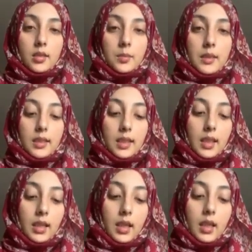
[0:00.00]
is
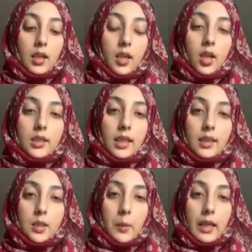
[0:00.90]
basically cut it
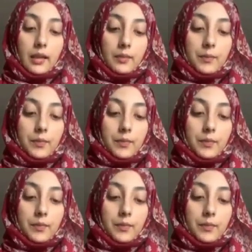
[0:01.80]
this way